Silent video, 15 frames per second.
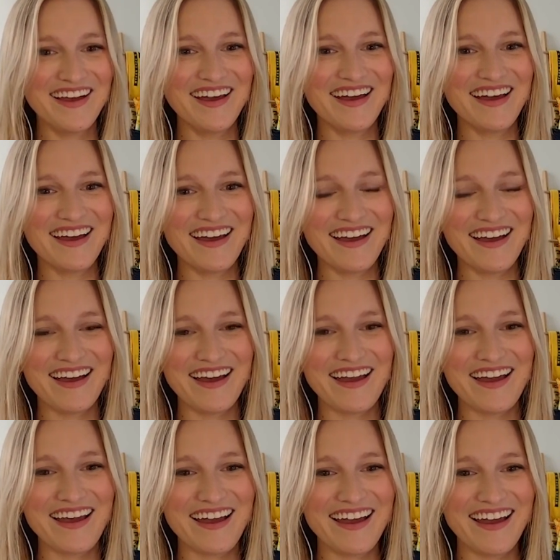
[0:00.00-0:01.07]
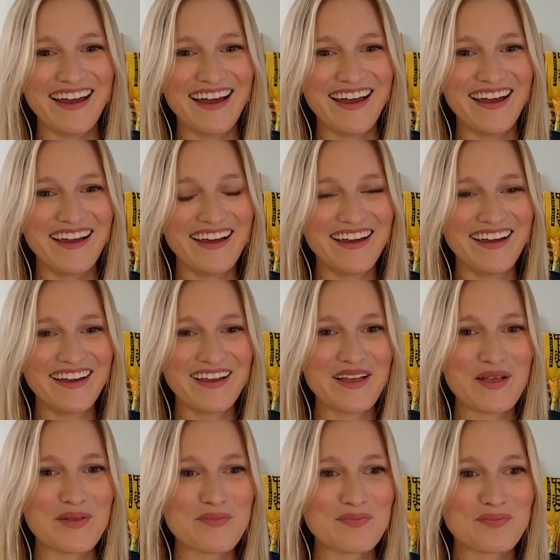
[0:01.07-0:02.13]

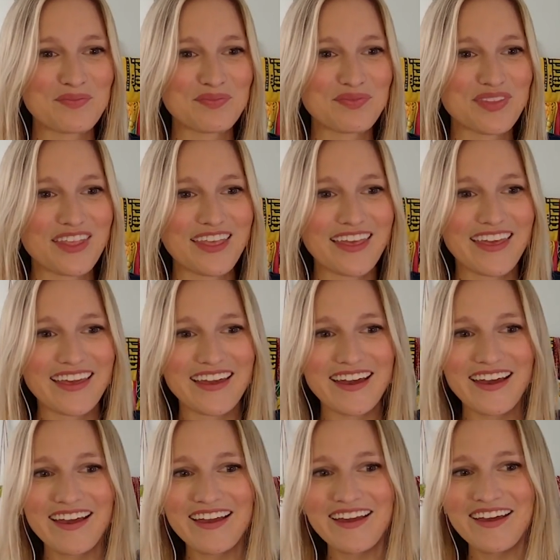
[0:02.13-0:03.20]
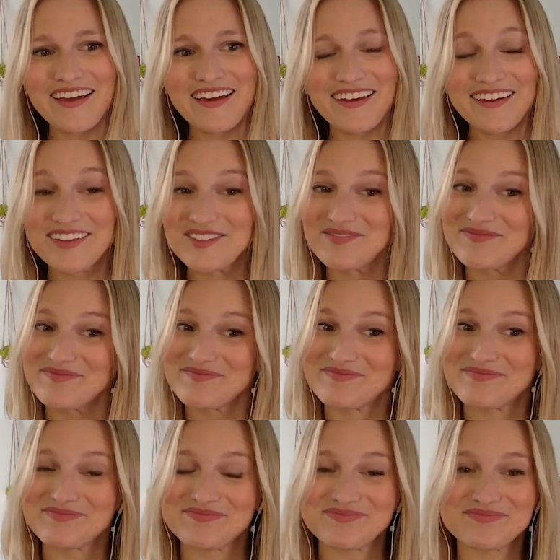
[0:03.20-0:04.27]

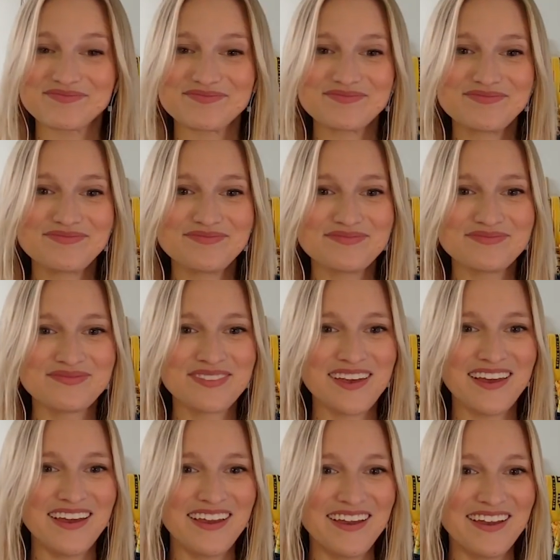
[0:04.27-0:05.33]
No words are spoken by the person on screen.